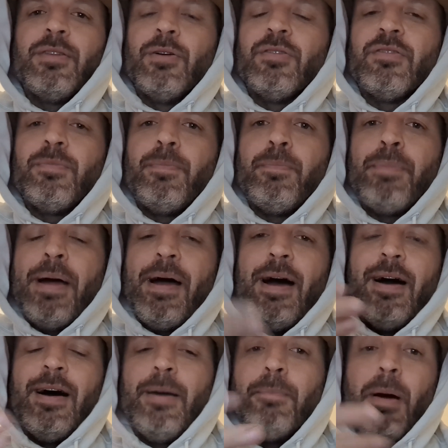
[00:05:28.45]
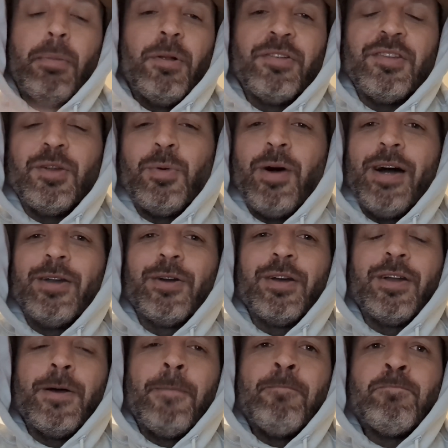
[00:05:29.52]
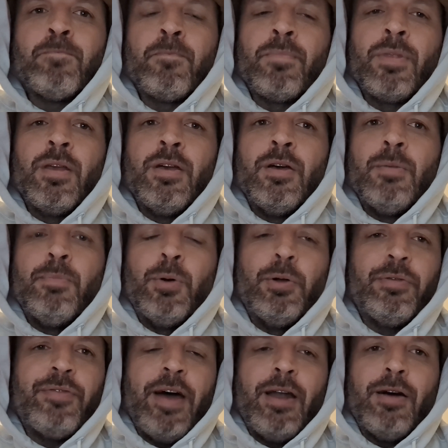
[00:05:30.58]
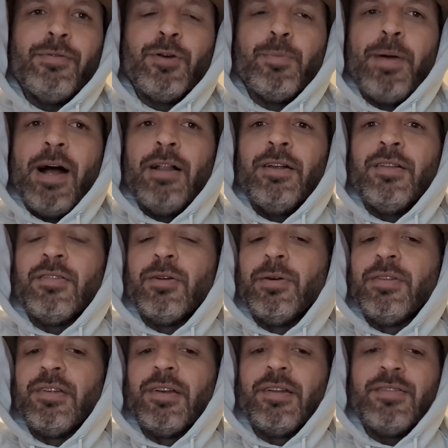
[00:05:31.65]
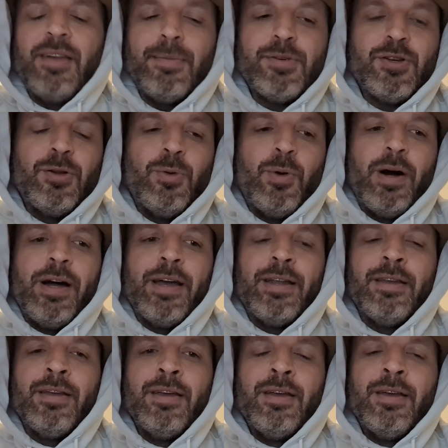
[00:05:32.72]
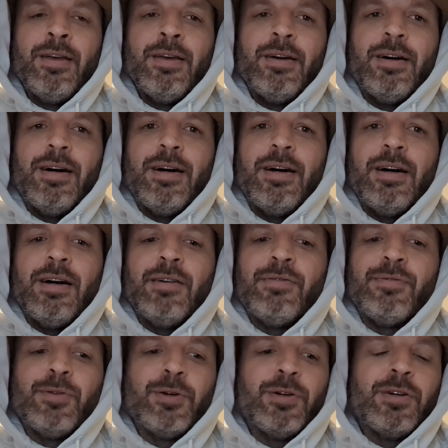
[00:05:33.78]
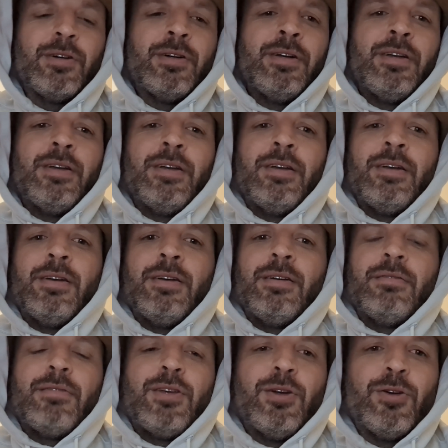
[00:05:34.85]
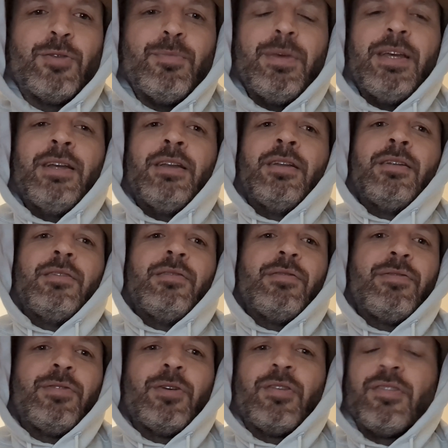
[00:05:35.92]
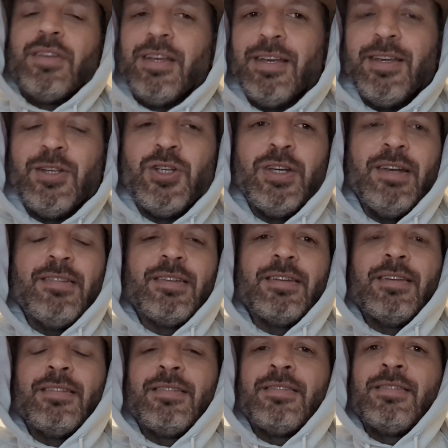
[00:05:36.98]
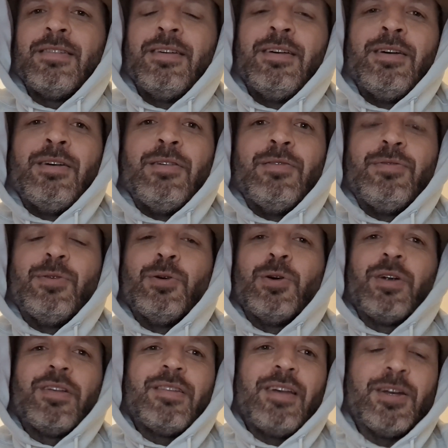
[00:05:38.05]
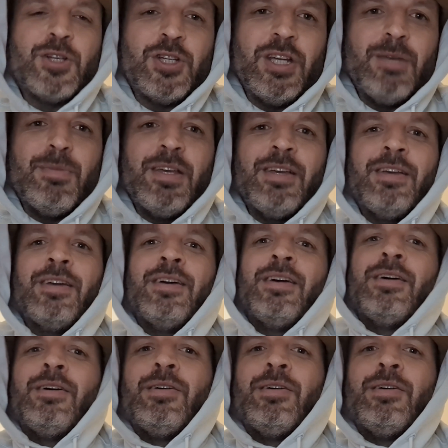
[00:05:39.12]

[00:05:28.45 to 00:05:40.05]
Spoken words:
Those bubbles in the wine are gonna pull fat off your palate, so it's an exceptional wine for cured meat, for stinky cheeses, for sashimi,